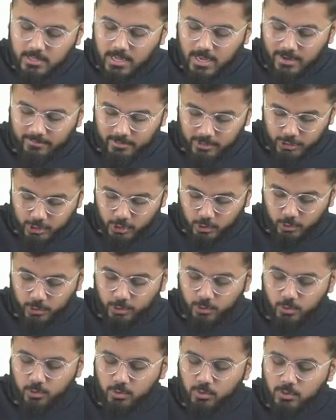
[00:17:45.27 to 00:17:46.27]
I will show
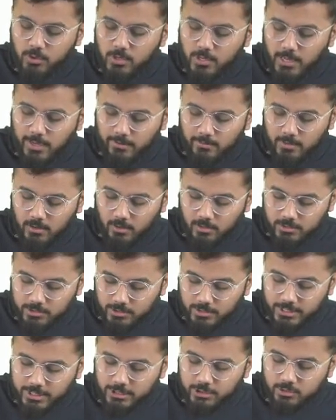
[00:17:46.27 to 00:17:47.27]
you. I will
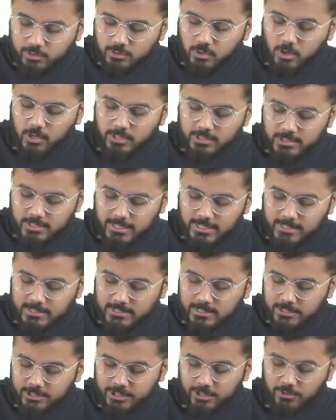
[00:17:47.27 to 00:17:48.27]
also teach you the origin and
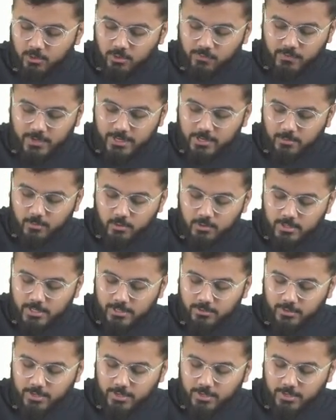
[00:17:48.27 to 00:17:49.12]
insertion. Don't worry about that.